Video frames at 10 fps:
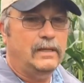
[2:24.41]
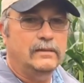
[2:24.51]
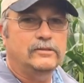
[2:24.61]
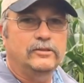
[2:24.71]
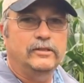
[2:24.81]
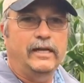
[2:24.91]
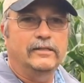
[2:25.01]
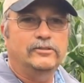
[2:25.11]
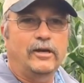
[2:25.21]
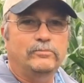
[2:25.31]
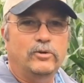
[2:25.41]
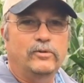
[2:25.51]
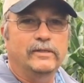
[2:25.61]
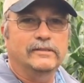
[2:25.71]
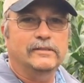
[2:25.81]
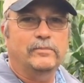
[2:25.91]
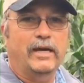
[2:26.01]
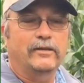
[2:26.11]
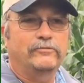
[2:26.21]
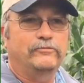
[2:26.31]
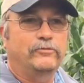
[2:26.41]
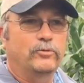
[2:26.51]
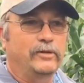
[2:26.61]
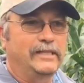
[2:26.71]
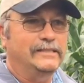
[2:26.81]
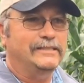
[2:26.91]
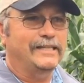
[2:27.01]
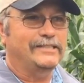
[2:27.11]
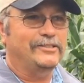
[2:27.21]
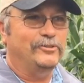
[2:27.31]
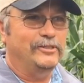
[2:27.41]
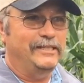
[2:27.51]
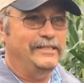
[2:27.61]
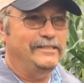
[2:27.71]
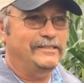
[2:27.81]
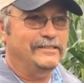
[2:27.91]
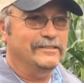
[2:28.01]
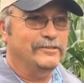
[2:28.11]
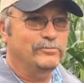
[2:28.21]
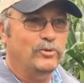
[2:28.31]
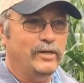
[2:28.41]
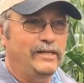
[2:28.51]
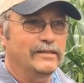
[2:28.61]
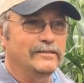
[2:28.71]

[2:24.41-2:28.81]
it's a good day to chop corn. It's about 46 degrees this morning,